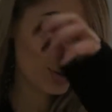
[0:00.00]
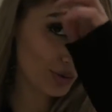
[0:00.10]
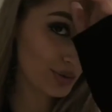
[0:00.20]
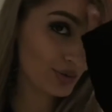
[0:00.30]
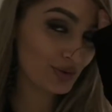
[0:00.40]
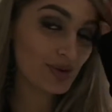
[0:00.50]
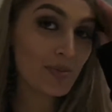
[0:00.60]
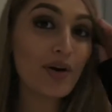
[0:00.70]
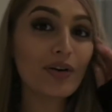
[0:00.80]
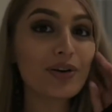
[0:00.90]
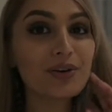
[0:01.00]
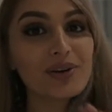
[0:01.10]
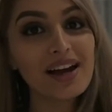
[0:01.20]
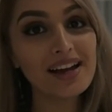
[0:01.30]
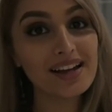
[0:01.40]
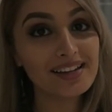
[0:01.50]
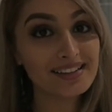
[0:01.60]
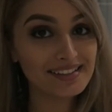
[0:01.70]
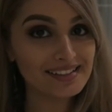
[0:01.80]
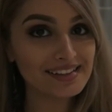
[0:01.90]
you soon tomorrow and
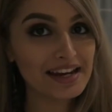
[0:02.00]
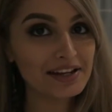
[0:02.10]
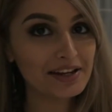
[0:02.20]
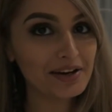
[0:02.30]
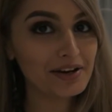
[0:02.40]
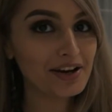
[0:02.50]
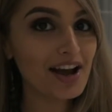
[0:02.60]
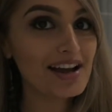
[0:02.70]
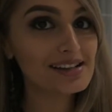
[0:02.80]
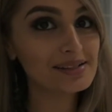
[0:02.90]
take care, guys.